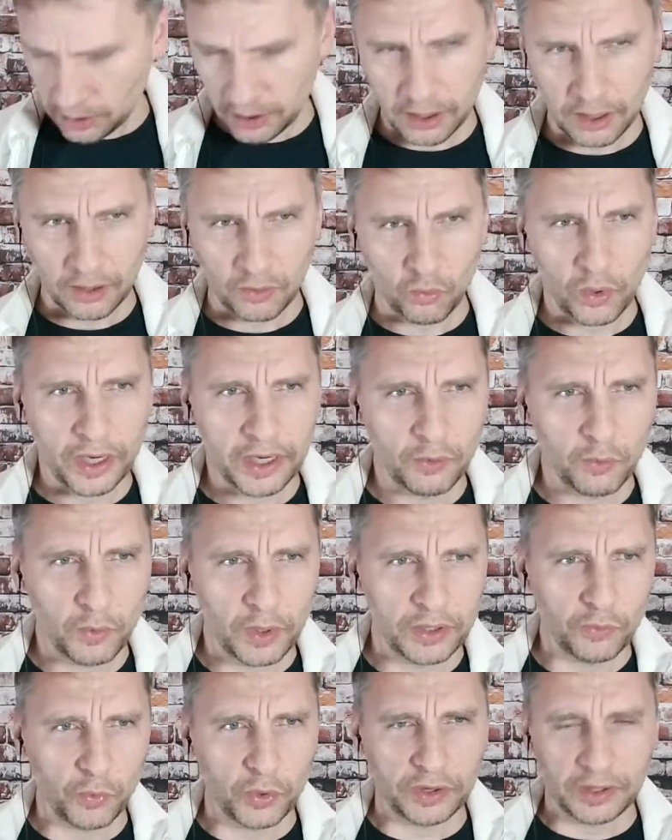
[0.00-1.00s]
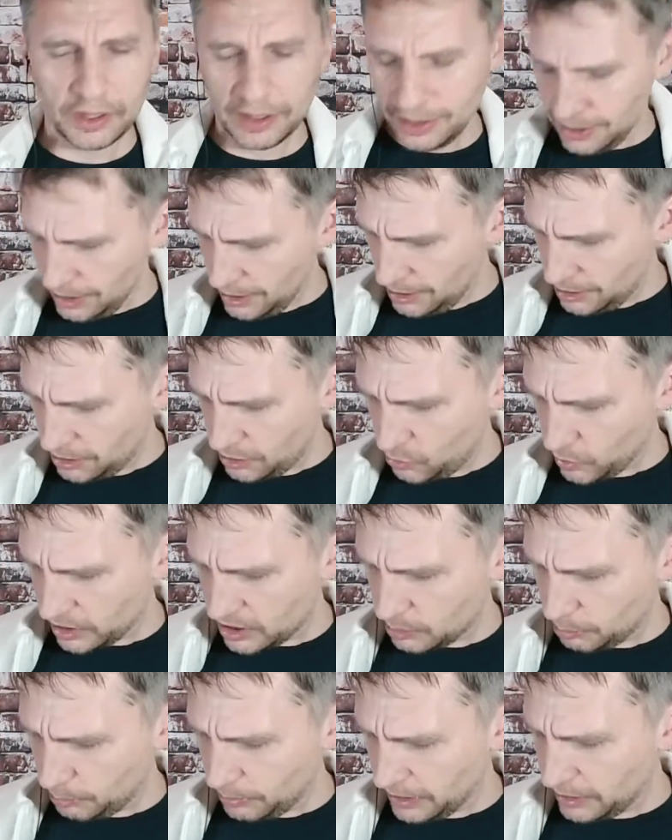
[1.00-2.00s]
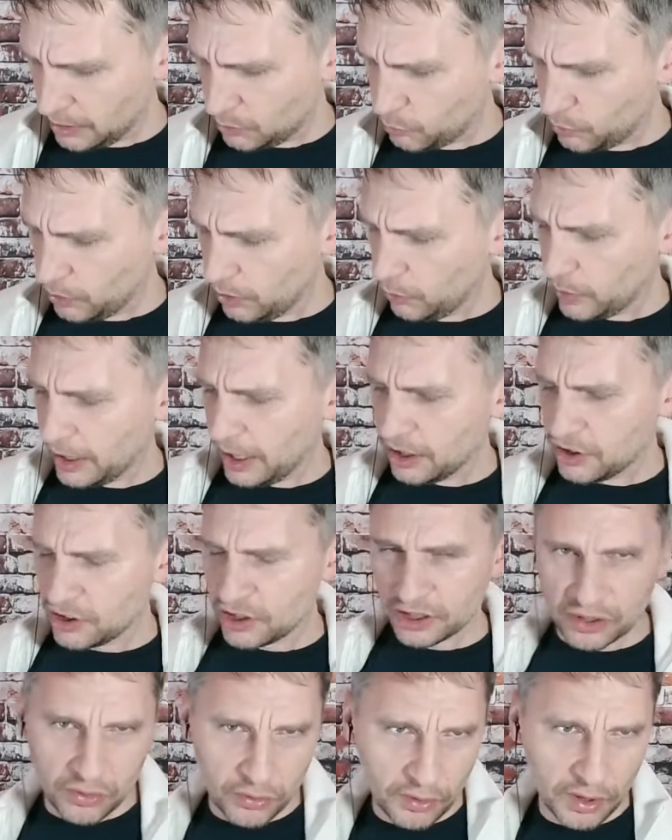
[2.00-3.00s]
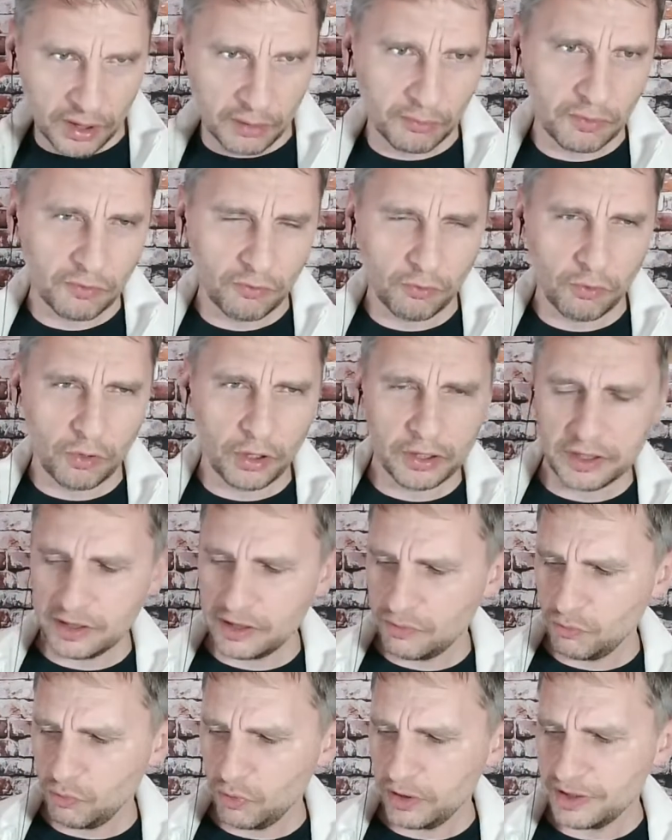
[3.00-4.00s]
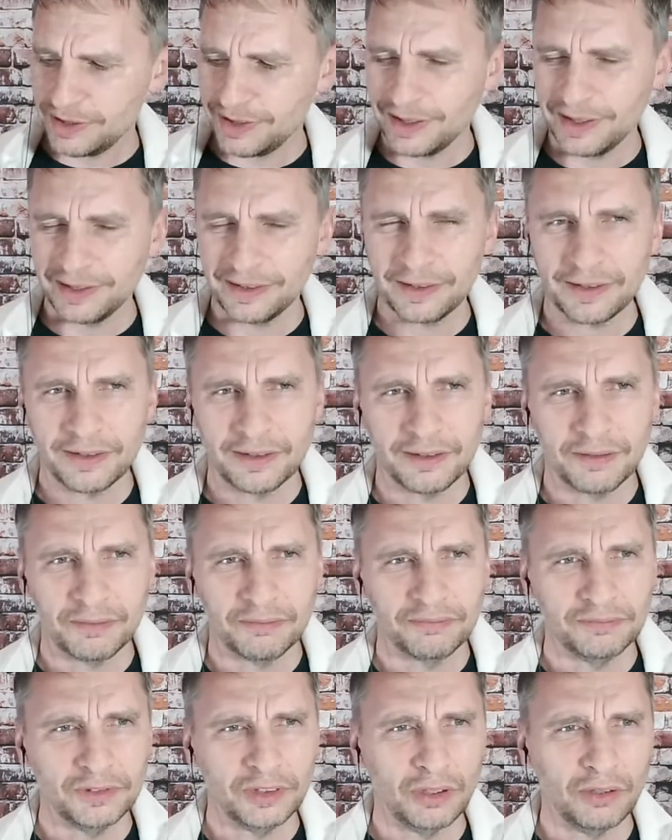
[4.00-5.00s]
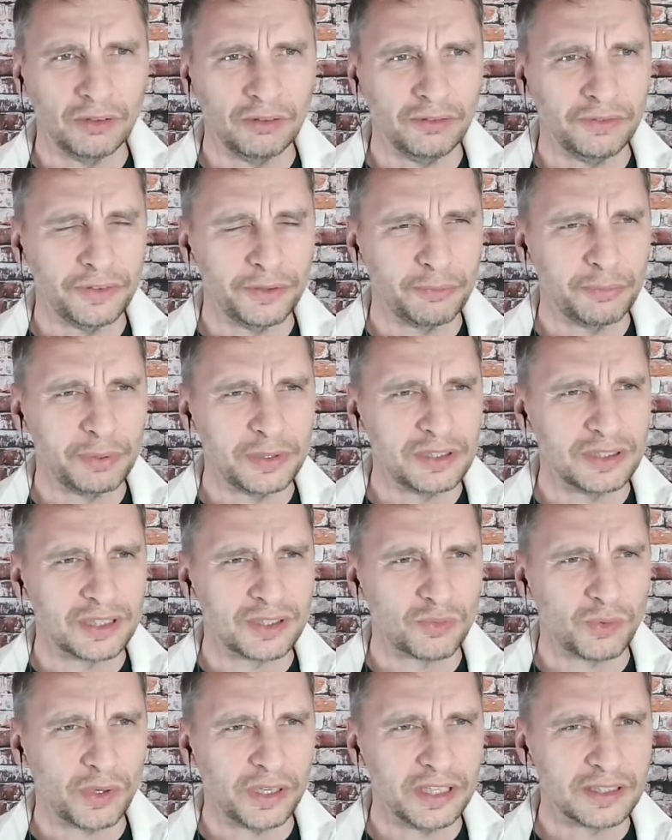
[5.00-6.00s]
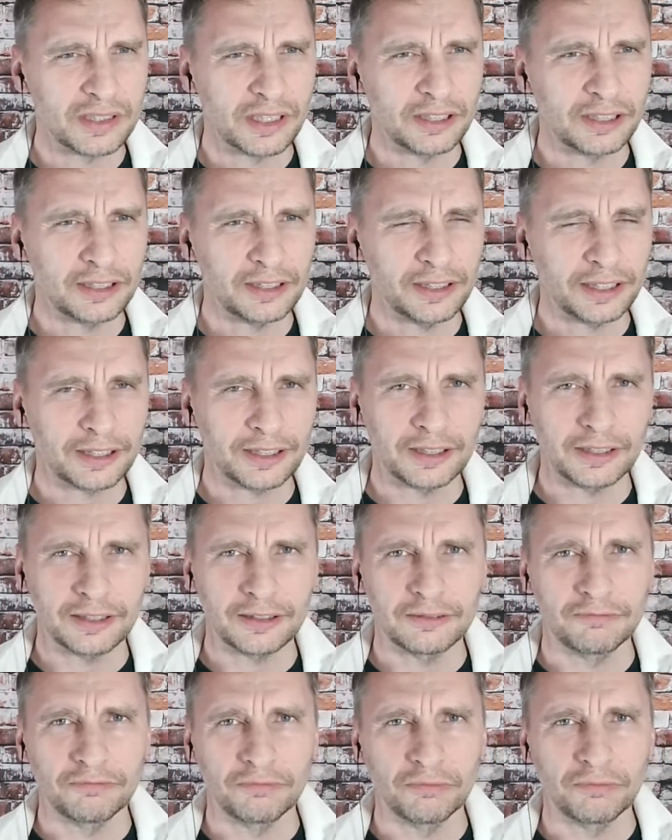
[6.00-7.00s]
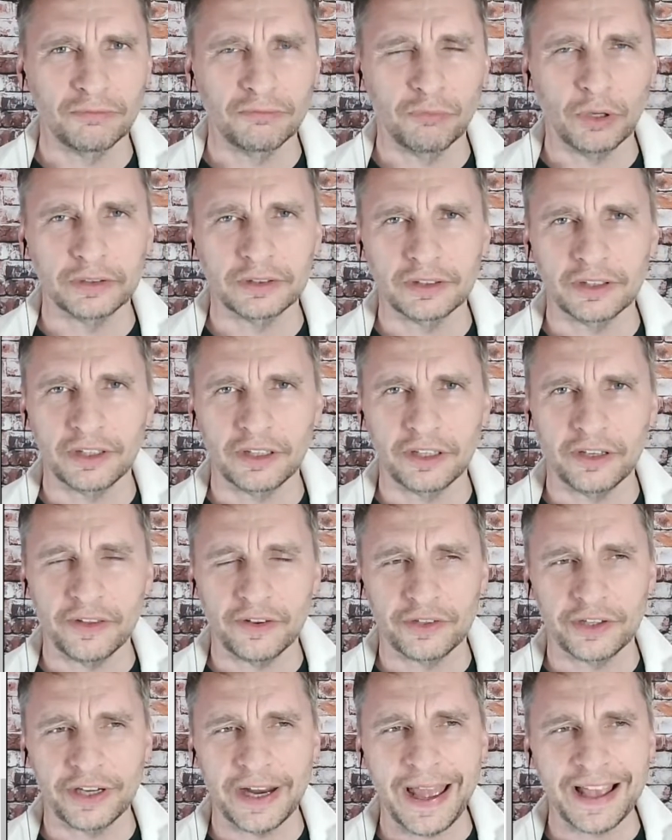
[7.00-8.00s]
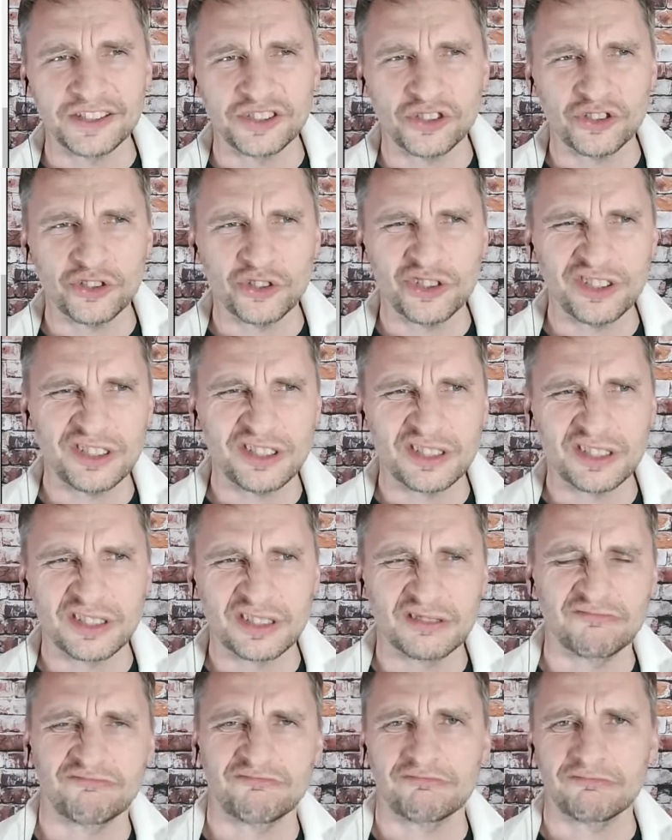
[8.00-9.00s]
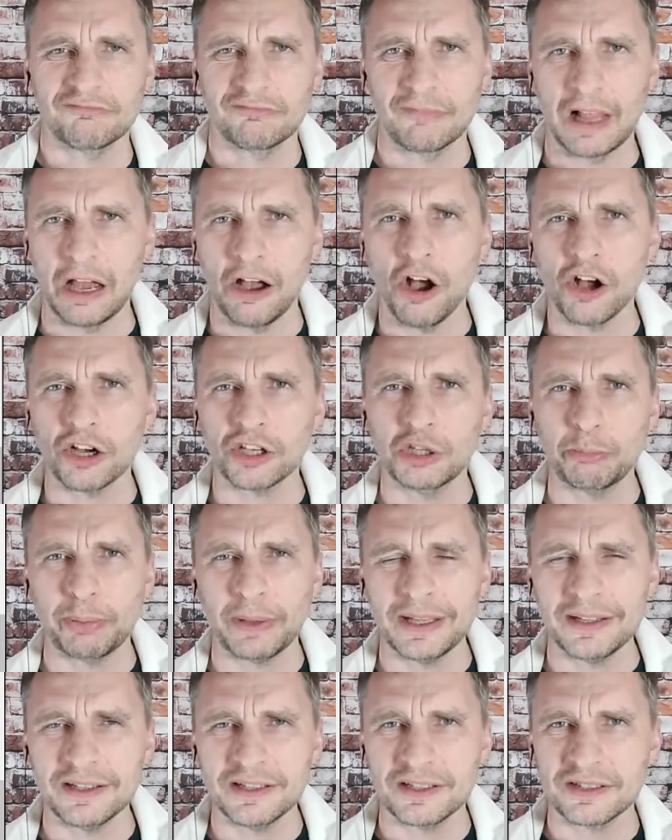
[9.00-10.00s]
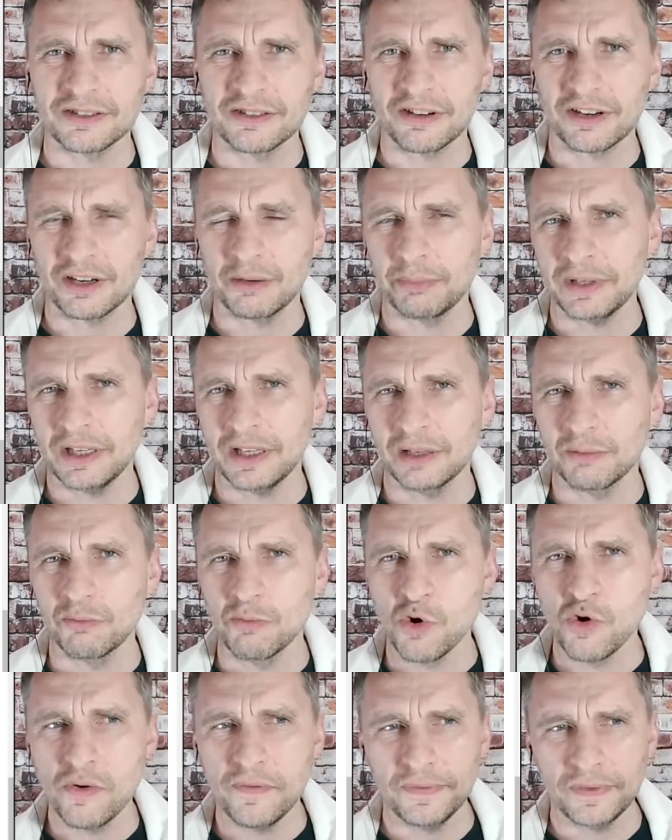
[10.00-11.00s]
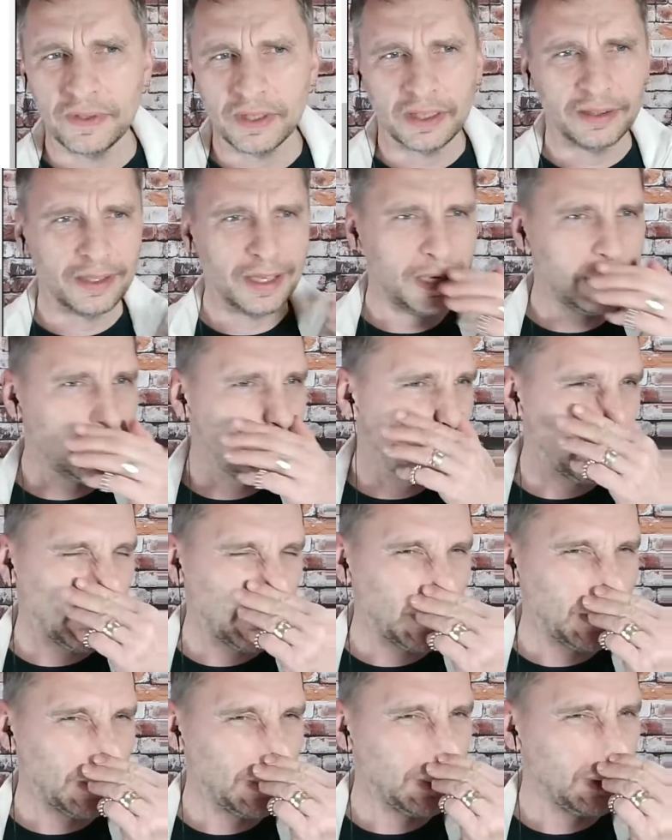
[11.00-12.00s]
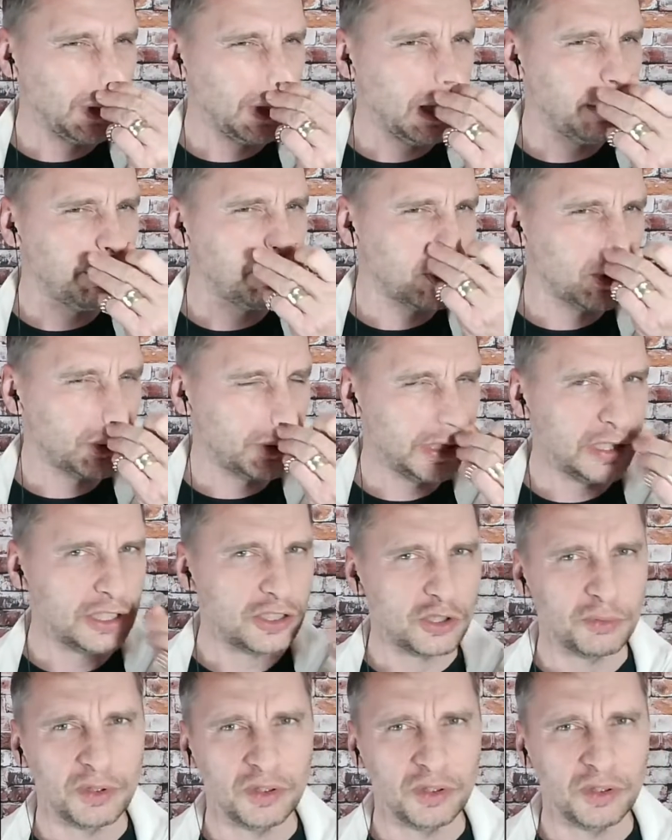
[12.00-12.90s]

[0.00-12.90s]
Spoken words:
Why would they need to explain the relocation to them? What is that their business? Why is that? What, they're hazardous occupants that are being moved and the neighborhood needs to be